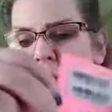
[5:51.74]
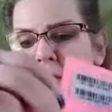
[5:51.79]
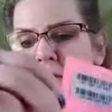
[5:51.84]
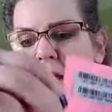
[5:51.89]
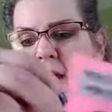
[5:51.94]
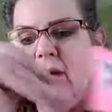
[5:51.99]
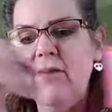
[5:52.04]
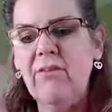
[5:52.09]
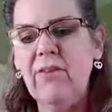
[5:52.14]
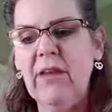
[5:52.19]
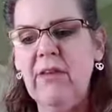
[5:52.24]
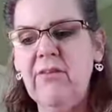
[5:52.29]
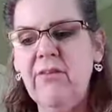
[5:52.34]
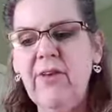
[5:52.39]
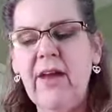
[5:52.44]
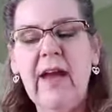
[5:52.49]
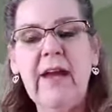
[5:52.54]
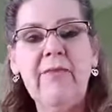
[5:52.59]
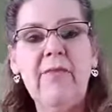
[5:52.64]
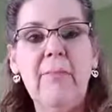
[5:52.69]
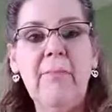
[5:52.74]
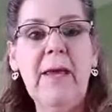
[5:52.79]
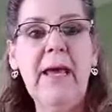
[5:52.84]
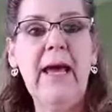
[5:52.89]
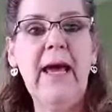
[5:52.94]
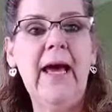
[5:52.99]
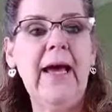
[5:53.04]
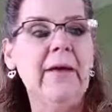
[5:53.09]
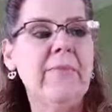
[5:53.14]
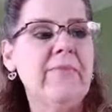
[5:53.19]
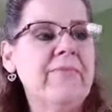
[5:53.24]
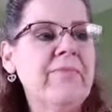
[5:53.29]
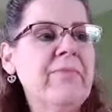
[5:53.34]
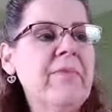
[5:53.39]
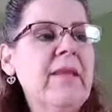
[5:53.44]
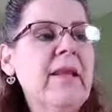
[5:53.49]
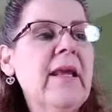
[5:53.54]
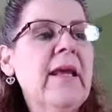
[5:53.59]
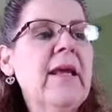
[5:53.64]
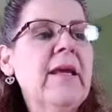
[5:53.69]
that is inside the pet.
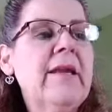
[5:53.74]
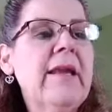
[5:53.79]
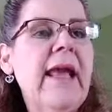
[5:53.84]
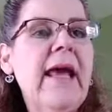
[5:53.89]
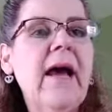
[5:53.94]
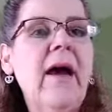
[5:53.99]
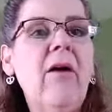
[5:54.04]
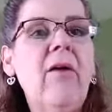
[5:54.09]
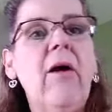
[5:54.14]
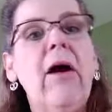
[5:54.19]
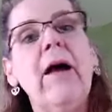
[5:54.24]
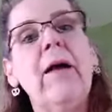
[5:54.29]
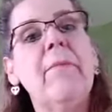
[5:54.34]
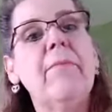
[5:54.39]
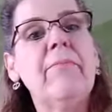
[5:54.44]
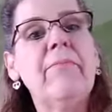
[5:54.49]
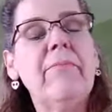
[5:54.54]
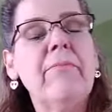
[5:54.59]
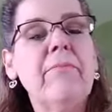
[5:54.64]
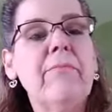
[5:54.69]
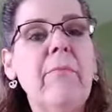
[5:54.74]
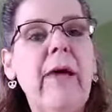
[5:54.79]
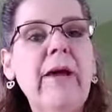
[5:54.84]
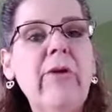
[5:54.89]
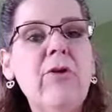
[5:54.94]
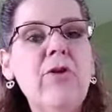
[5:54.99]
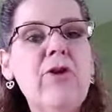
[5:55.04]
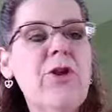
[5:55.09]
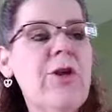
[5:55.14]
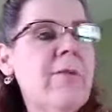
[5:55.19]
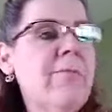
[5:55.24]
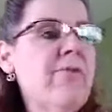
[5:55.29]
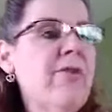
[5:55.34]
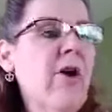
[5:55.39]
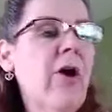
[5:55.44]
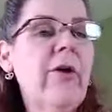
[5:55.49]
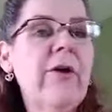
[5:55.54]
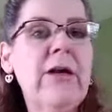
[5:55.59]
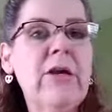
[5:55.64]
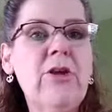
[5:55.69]
Now, microchips
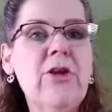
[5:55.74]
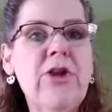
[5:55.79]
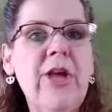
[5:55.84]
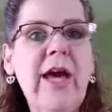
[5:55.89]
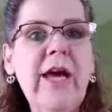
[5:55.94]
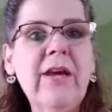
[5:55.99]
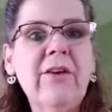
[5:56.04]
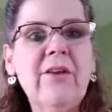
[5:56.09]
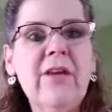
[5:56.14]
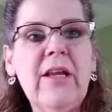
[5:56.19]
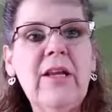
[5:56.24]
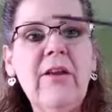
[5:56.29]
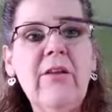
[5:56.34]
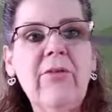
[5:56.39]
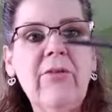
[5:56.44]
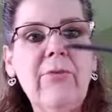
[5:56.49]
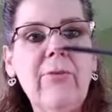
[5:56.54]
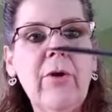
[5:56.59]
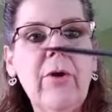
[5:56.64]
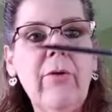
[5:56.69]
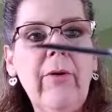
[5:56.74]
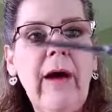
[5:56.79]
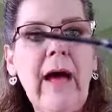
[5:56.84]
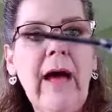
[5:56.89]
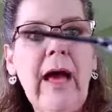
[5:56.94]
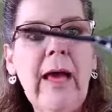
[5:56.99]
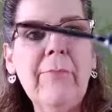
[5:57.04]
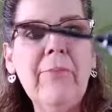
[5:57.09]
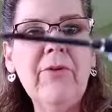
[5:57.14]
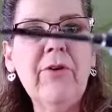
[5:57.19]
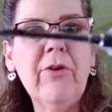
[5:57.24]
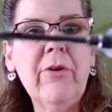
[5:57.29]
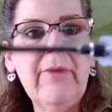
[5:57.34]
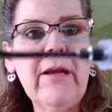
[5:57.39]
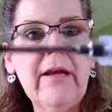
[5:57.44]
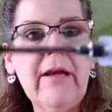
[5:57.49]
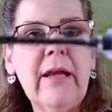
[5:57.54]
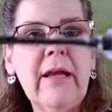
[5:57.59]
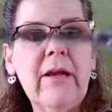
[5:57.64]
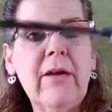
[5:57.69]
are injected through a
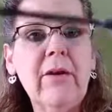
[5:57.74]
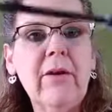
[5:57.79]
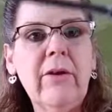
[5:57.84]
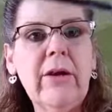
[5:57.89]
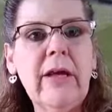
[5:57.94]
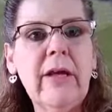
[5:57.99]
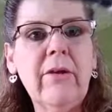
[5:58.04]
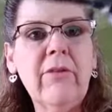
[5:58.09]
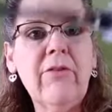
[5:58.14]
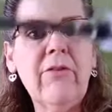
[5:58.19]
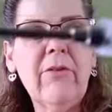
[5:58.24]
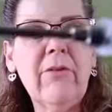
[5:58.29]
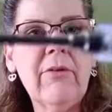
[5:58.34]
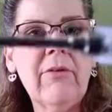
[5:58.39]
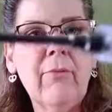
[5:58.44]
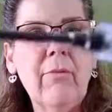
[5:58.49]
hypodermic needle. Here's